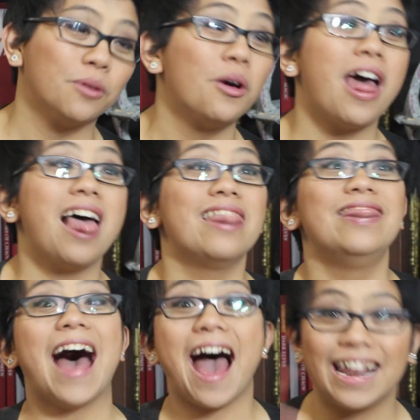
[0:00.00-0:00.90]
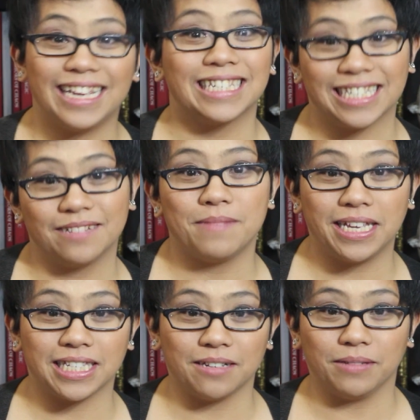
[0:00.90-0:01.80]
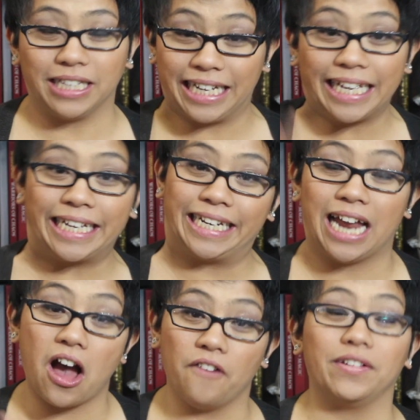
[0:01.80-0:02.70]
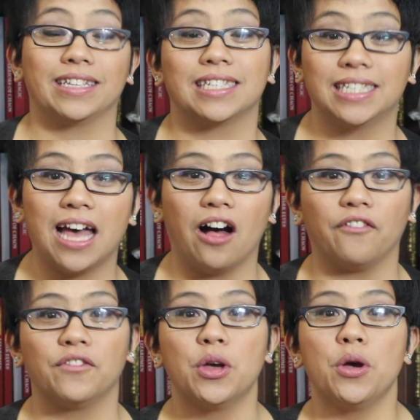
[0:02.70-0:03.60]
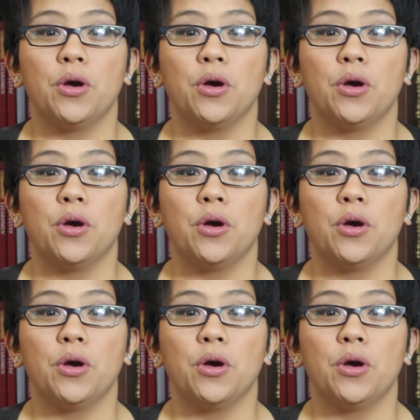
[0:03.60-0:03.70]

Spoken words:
So that is an amazing ability in and of itself.